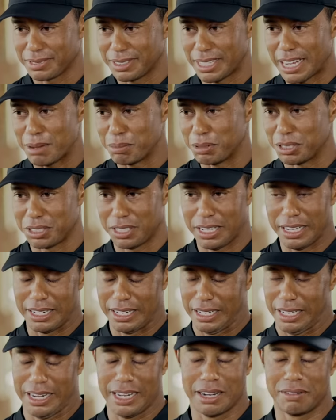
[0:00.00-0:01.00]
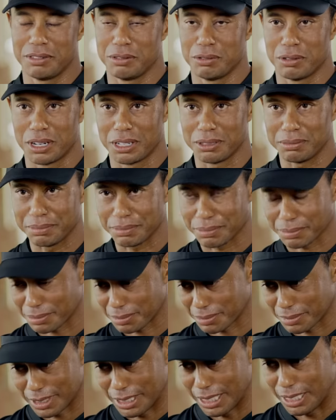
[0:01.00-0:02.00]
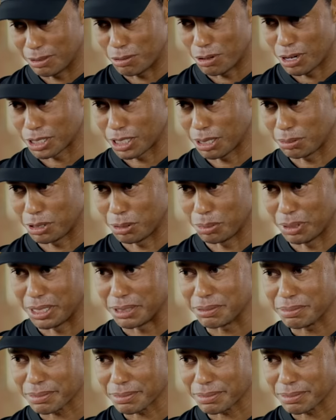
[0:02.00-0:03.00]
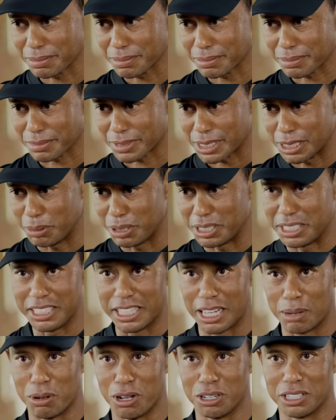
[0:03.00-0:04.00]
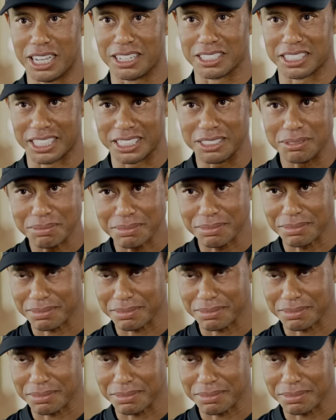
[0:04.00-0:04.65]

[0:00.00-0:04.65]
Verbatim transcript: I'm just hitting it everywhere. And he walks up to me, you better tee that ball down, kid.